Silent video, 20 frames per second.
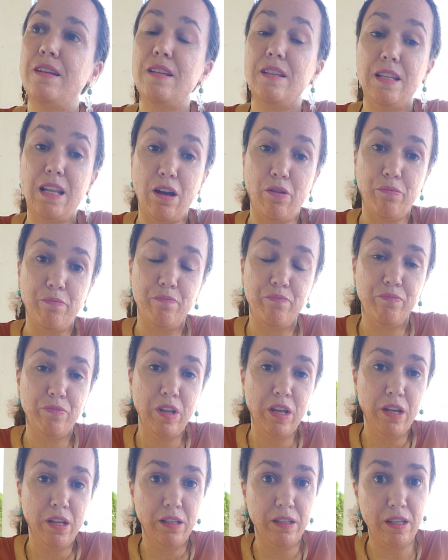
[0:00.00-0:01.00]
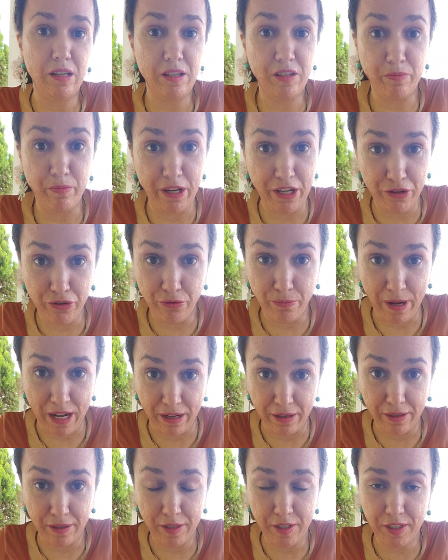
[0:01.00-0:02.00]
now, these major
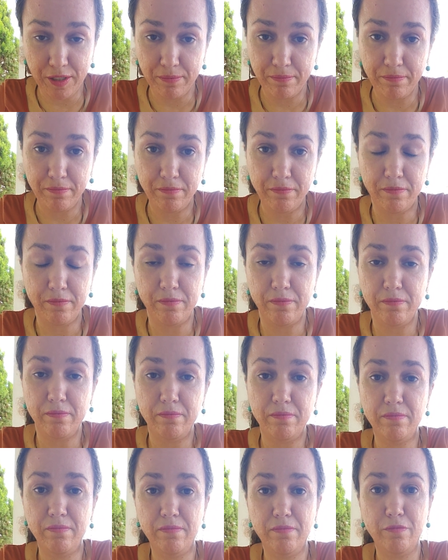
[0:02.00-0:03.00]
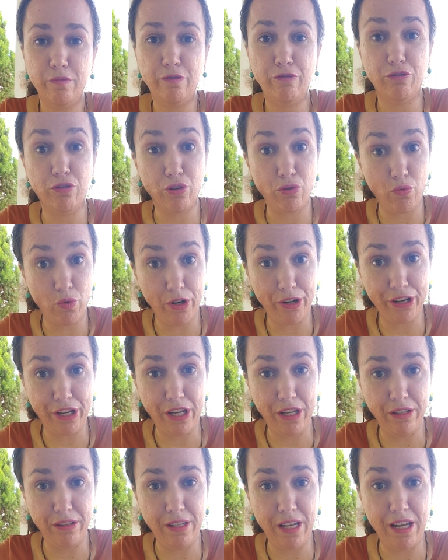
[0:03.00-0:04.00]
banks, for
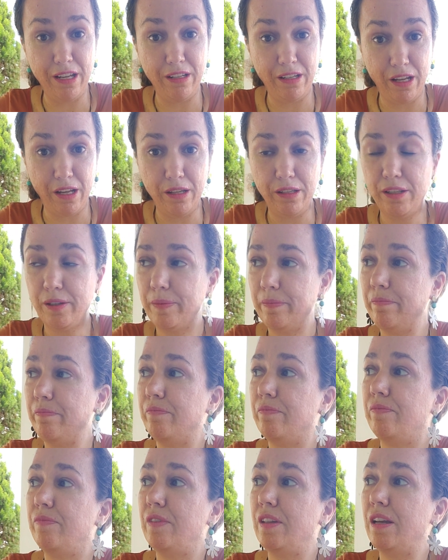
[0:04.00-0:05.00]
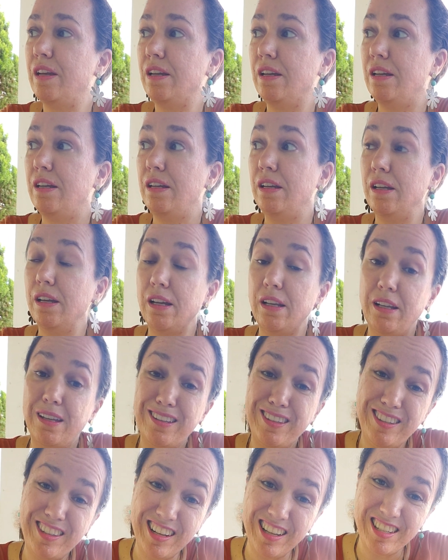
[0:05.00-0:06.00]
working, they need
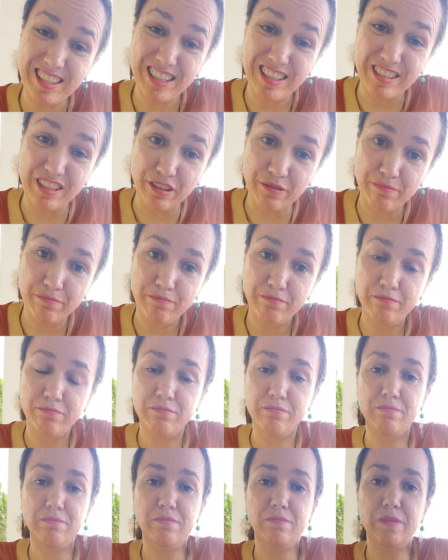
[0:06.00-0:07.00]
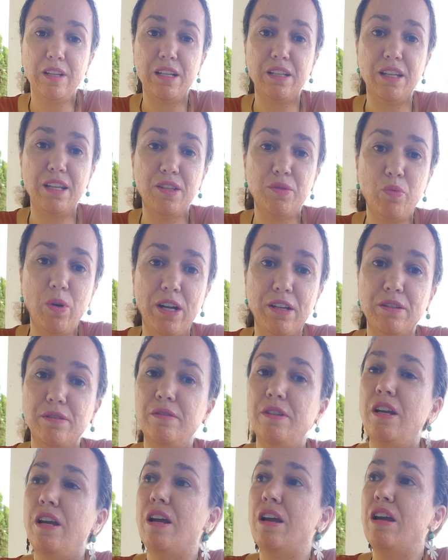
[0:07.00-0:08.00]
electricity. And guess what?
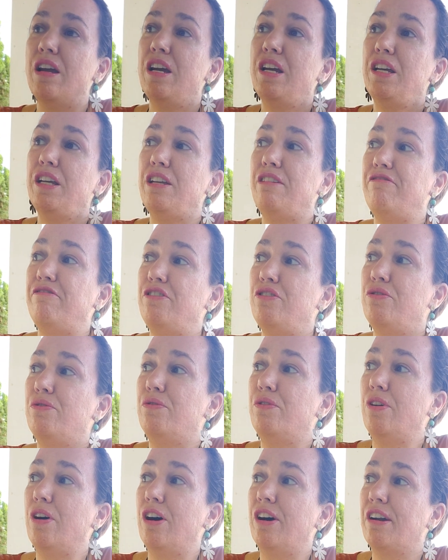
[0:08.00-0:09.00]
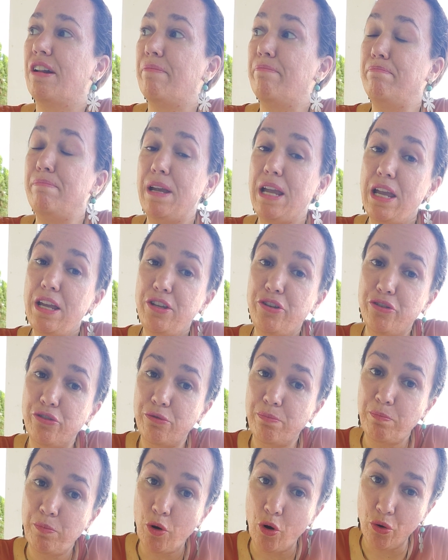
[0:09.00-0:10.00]
If you are a major
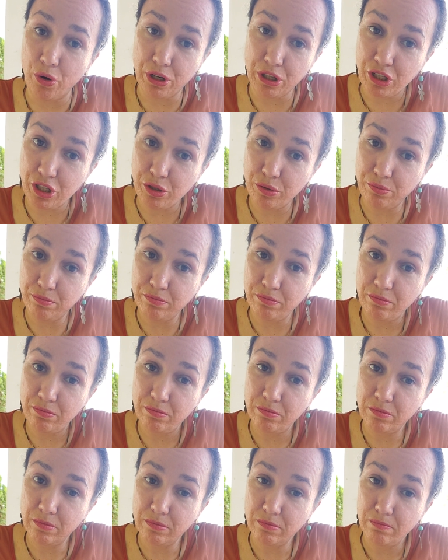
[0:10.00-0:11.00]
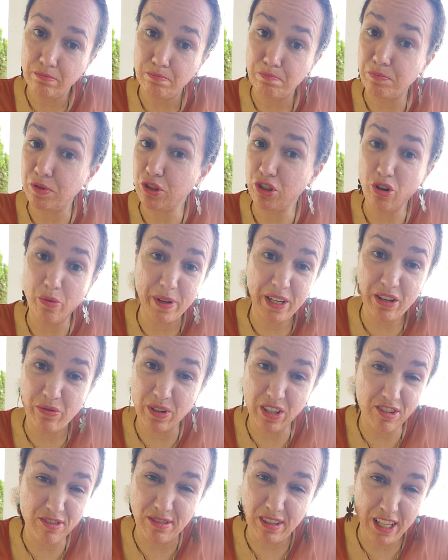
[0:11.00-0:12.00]
port, but nobody
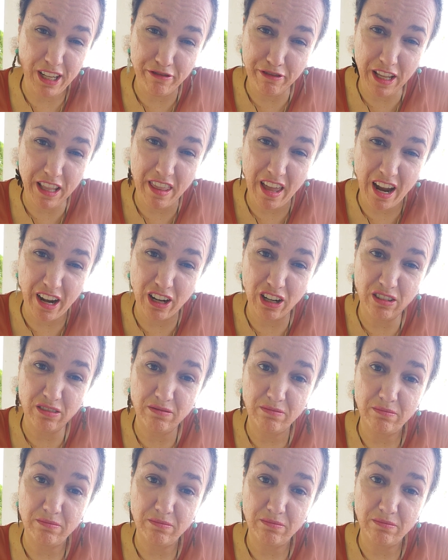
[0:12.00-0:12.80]
wants to live in there,